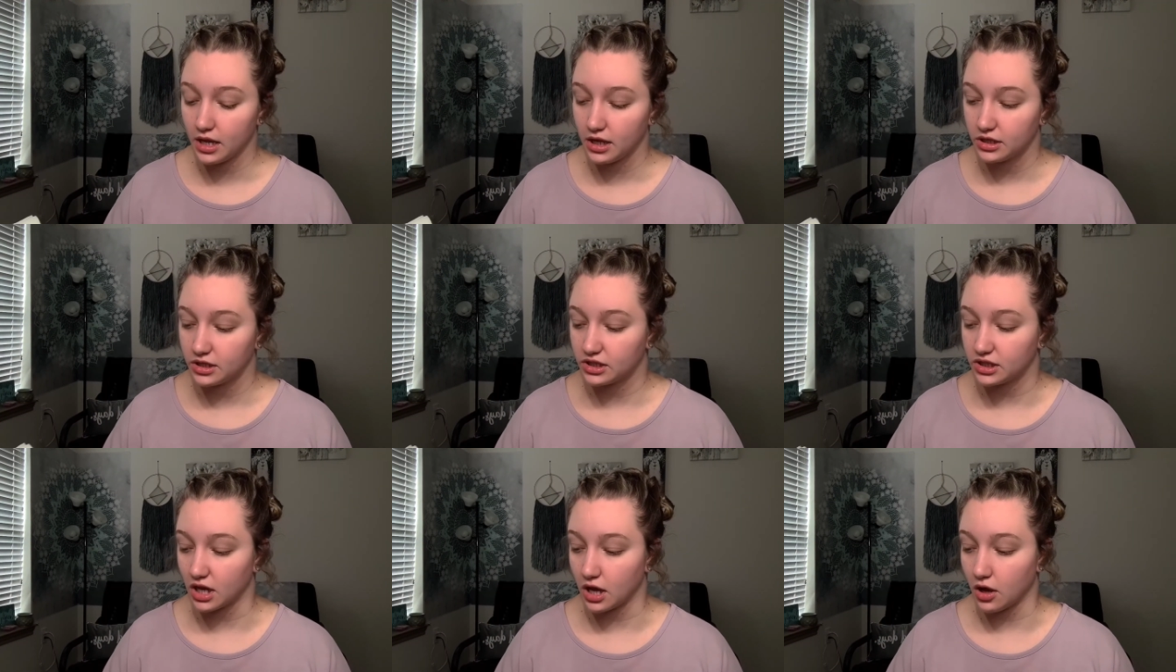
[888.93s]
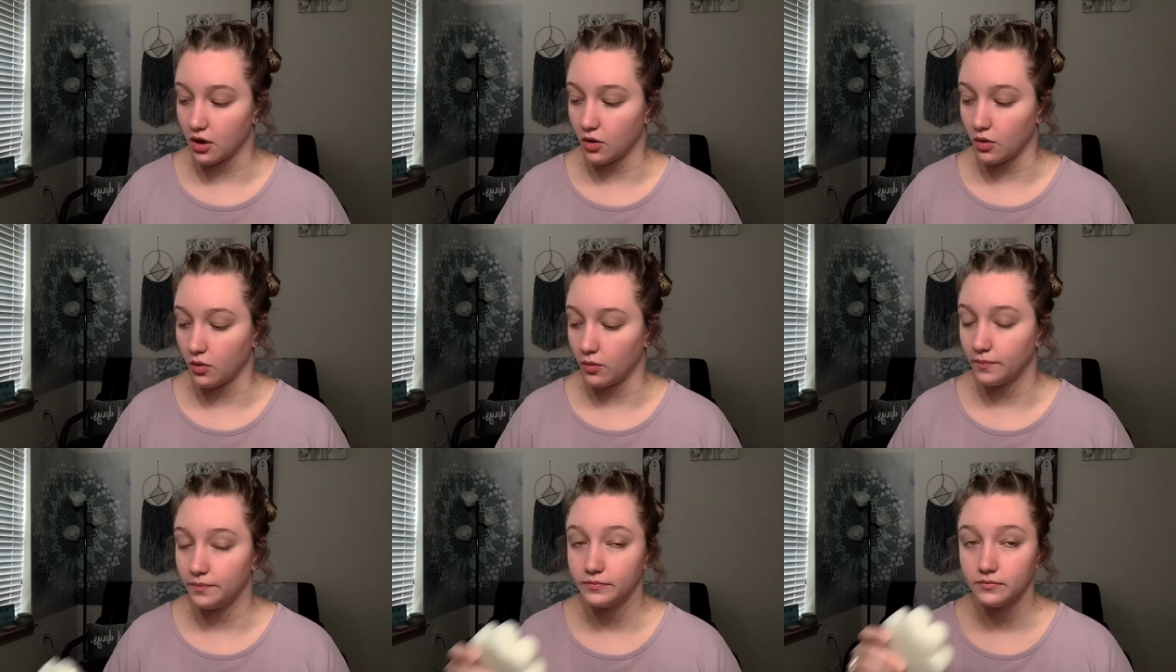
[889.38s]

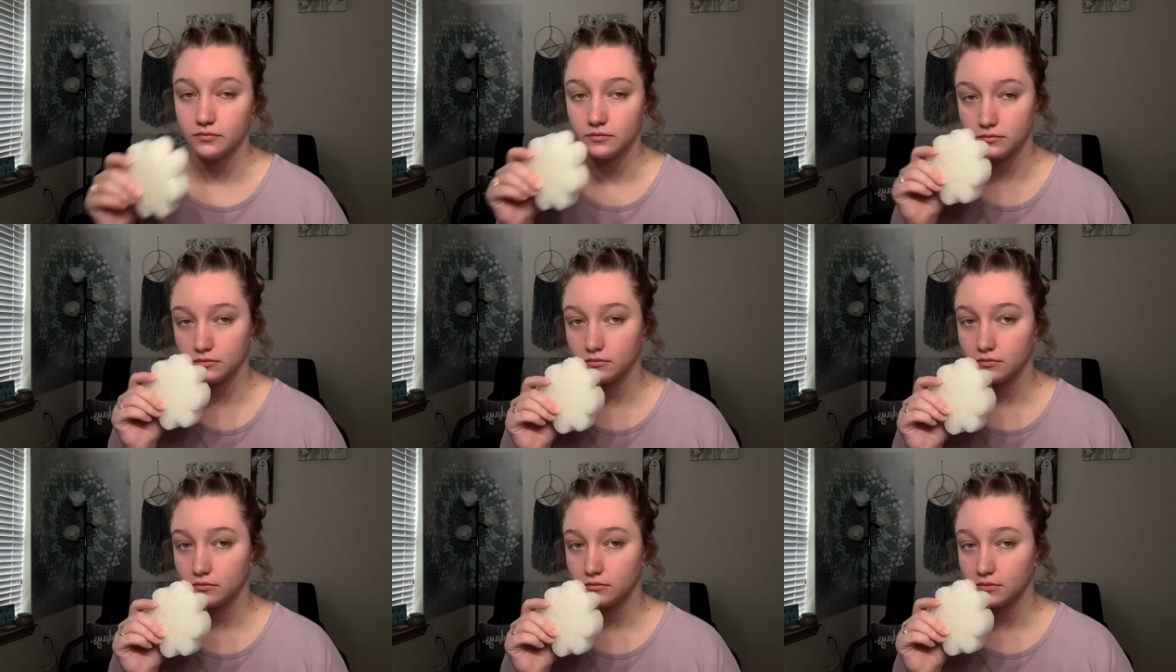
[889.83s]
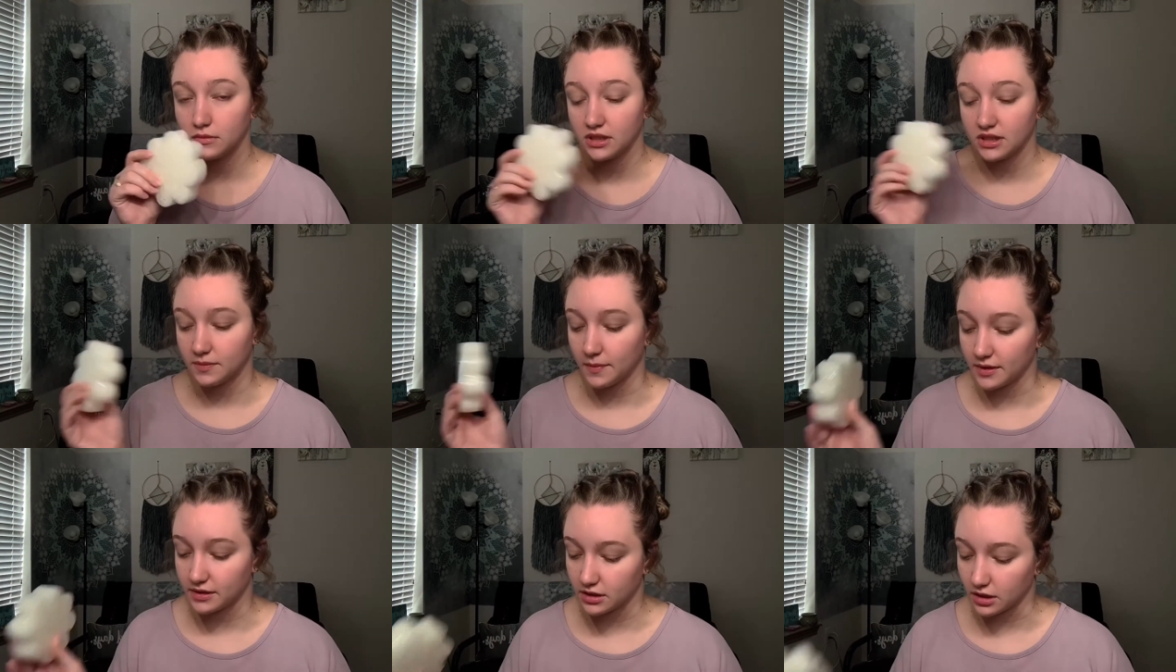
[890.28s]
So it
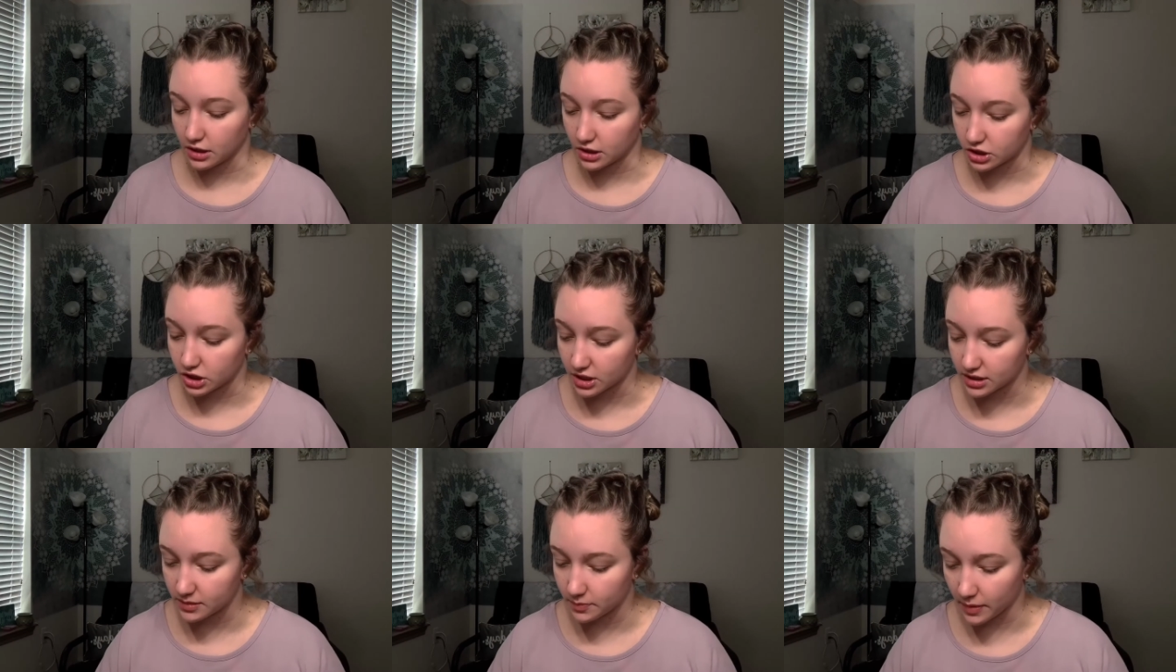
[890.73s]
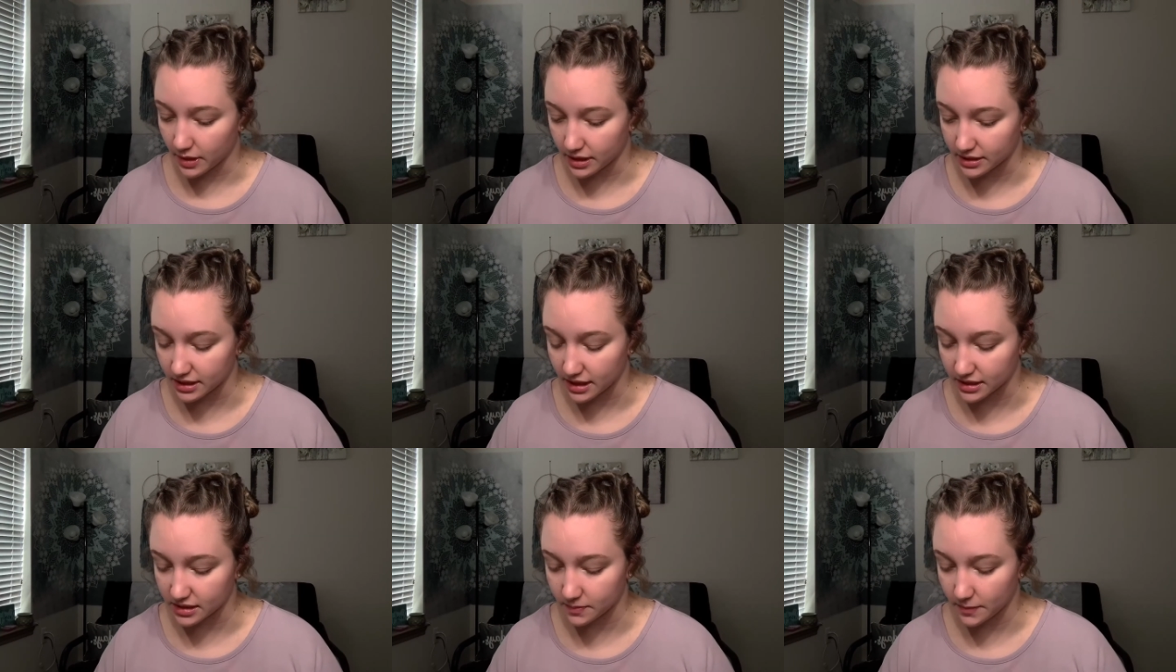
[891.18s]
smells delicious, but it
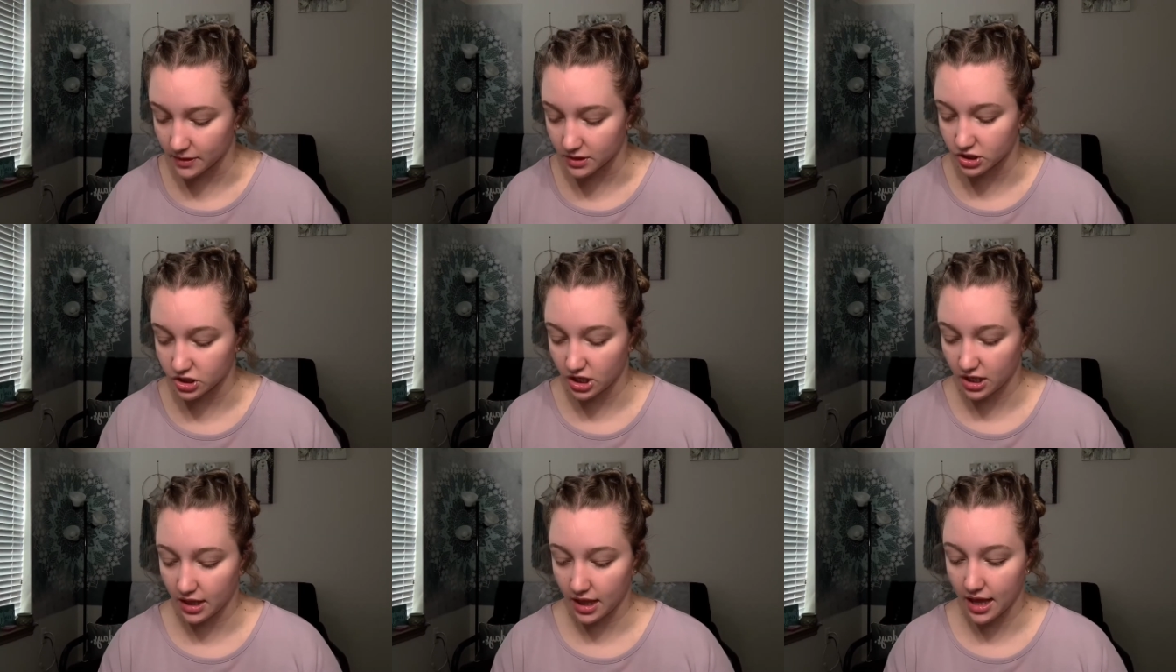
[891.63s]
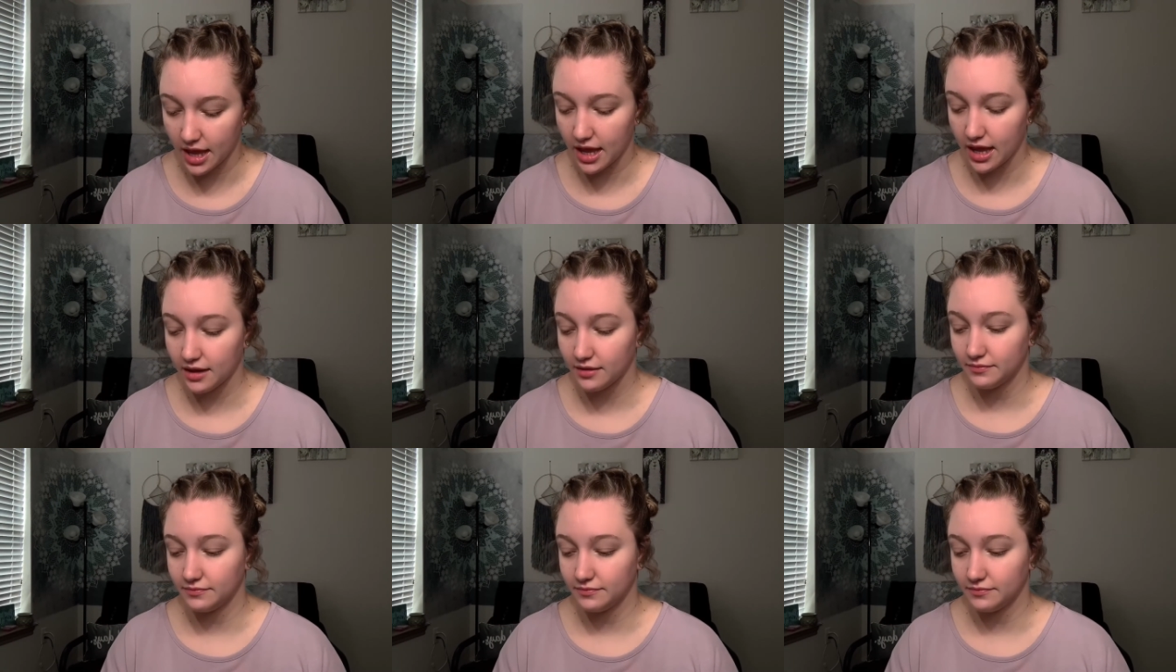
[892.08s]
says Spongile.